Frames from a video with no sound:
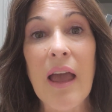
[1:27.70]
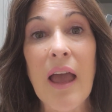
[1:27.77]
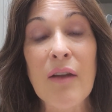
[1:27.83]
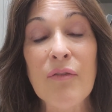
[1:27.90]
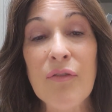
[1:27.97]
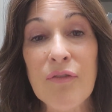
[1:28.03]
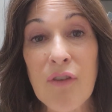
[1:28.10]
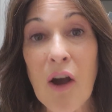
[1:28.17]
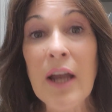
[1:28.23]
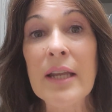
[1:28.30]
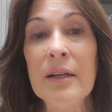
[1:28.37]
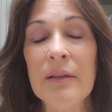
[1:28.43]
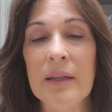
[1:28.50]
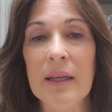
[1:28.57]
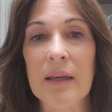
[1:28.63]
And
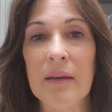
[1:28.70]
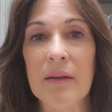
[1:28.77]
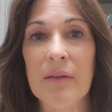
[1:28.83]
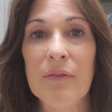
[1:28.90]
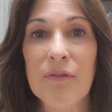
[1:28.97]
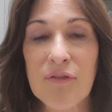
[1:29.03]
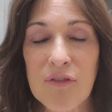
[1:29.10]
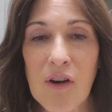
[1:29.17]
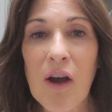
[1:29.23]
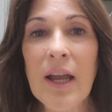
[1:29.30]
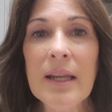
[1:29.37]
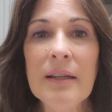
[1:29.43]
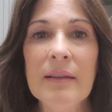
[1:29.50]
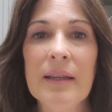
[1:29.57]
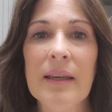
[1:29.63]
finally,
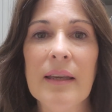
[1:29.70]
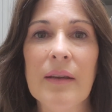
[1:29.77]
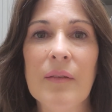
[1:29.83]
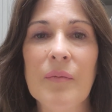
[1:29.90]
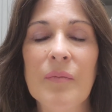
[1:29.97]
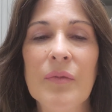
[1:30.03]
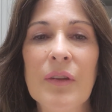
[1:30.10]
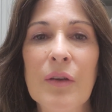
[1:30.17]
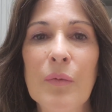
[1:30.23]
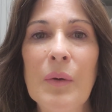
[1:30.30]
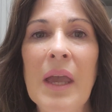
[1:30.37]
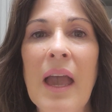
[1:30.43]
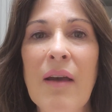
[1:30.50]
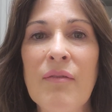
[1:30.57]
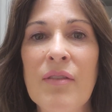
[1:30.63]
Finally,
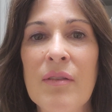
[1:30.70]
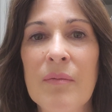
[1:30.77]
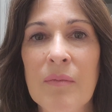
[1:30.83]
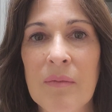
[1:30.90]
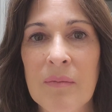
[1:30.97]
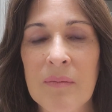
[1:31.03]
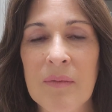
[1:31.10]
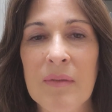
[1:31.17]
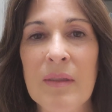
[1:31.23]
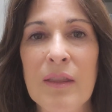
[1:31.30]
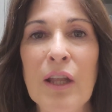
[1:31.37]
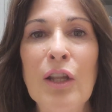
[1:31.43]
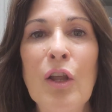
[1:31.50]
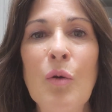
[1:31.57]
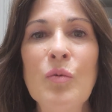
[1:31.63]
we have
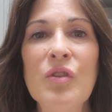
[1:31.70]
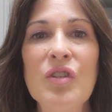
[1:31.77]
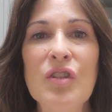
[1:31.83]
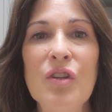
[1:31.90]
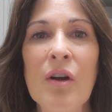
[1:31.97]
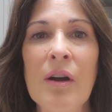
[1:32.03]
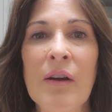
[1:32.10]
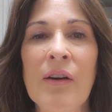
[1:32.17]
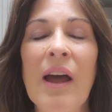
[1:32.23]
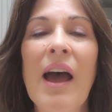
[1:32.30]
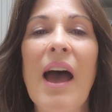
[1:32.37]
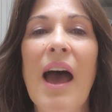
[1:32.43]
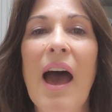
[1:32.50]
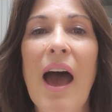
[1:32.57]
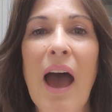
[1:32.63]
the Lone Star.
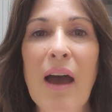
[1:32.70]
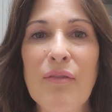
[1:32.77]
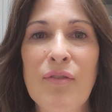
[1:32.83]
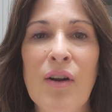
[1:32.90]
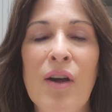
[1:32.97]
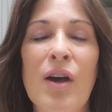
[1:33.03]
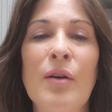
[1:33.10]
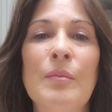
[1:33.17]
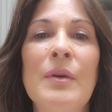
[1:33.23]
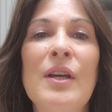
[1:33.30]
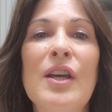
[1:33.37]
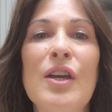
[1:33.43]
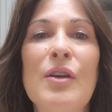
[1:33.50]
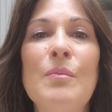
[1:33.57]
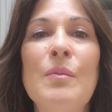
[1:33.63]
Avraham
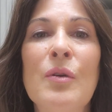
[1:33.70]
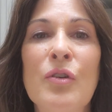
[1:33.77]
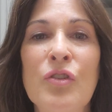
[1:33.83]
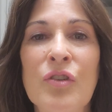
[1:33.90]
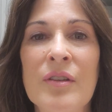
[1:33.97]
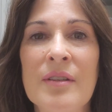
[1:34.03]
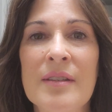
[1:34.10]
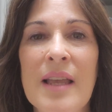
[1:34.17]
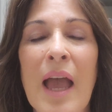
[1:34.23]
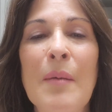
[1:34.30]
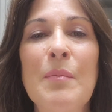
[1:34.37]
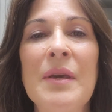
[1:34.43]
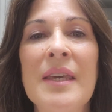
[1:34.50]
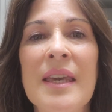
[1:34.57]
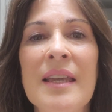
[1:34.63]
emerges
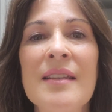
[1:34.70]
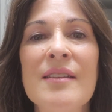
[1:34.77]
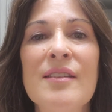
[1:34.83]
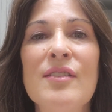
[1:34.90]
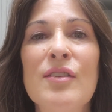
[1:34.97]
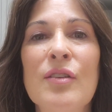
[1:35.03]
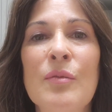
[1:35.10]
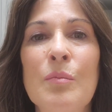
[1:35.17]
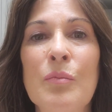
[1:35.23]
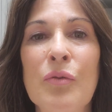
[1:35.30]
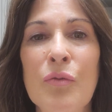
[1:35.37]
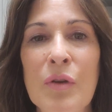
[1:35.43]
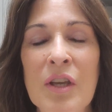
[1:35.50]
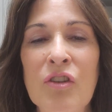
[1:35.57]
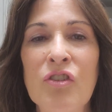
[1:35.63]
and begins to
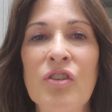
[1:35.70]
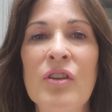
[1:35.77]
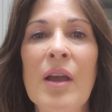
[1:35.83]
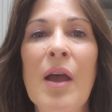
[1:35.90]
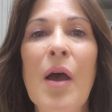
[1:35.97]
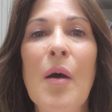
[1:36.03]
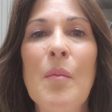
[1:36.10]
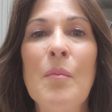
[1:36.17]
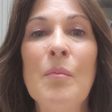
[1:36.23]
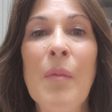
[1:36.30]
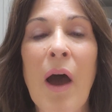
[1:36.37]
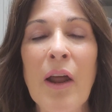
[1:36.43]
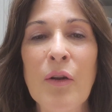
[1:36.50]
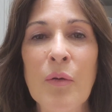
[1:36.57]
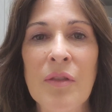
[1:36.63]
preach
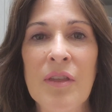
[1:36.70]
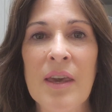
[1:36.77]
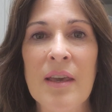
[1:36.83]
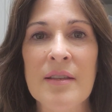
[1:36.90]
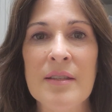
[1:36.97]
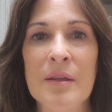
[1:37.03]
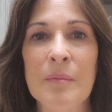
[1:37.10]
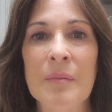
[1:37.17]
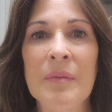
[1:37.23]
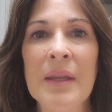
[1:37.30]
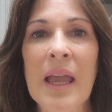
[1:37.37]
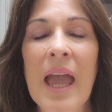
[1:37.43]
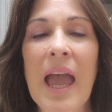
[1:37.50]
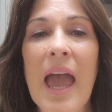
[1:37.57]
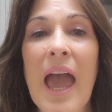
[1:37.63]
monotheism
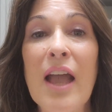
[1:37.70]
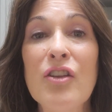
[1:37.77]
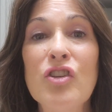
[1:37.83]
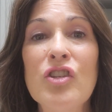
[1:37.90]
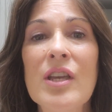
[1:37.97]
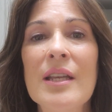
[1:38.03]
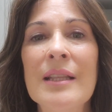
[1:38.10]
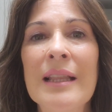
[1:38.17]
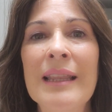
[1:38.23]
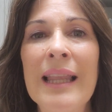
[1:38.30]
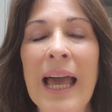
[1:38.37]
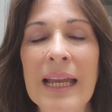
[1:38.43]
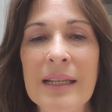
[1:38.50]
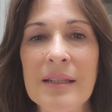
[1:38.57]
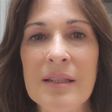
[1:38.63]
and shed
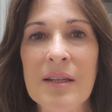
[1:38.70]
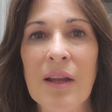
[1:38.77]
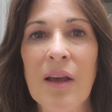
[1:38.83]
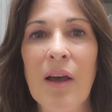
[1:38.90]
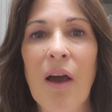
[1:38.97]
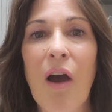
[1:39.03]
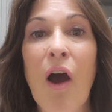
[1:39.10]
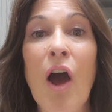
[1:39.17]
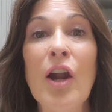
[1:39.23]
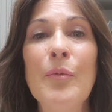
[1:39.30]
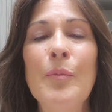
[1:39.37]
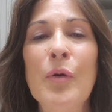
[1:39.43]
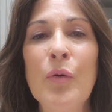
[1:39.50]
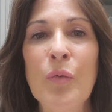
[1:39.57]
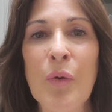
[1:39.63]
light
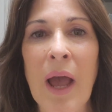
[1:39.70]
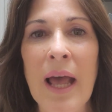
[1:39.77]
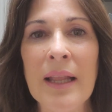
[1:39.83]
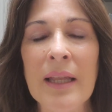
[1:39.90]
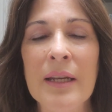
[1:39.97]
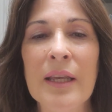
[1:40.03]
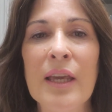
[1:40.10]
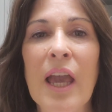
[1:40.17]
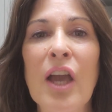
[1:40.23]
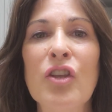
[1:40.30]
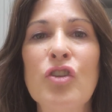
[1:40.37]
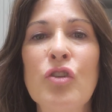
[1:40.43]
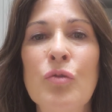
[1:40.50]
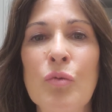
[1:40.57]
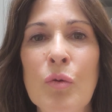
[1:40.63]
on morality
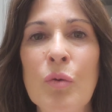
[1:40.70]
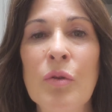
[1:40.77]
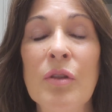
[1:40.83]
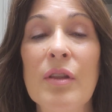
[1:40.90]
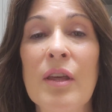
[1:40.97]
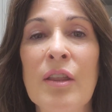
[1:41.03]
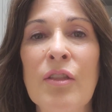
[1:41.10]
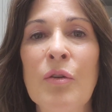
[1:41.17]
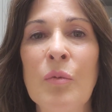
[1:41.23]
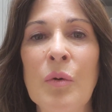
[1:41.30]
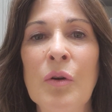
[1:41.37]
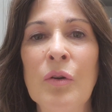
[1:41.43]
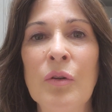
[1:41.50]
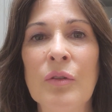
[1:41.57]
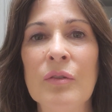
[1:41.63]
and truth in the
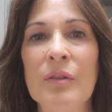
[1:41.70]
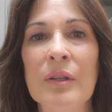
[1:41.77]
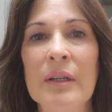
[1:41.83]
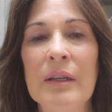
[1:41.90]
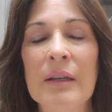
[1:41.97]
world.